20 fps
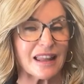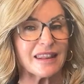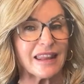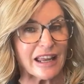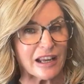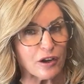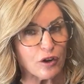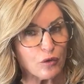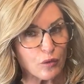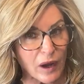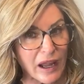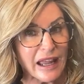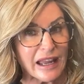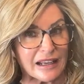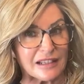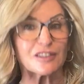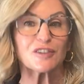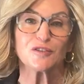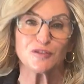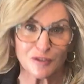they are
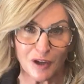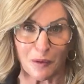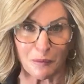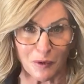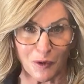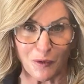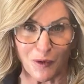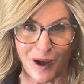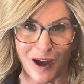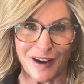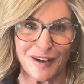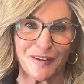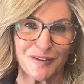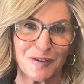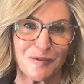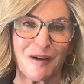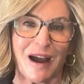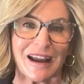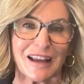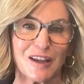ranked number 1 on
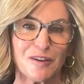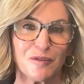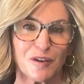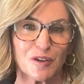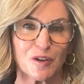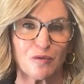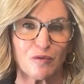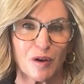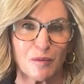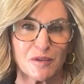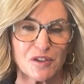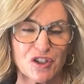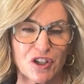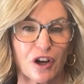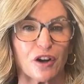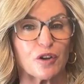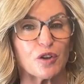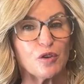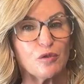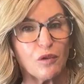the Wacky Window Woman
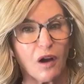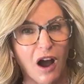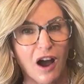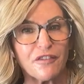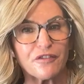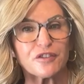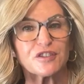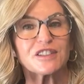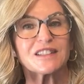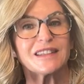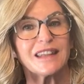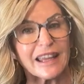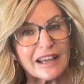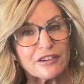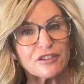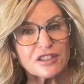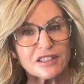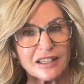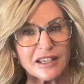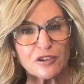chart who offers
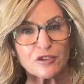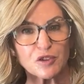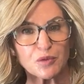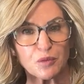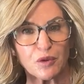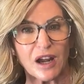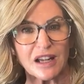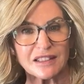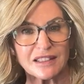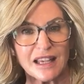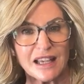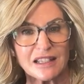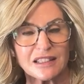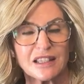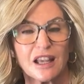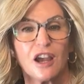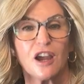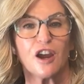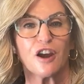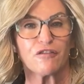their sales process
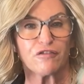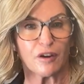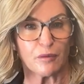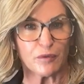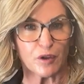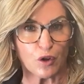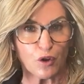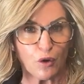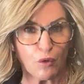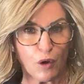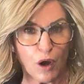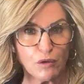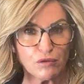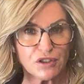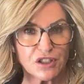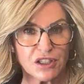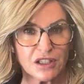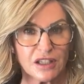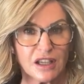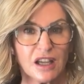from the quote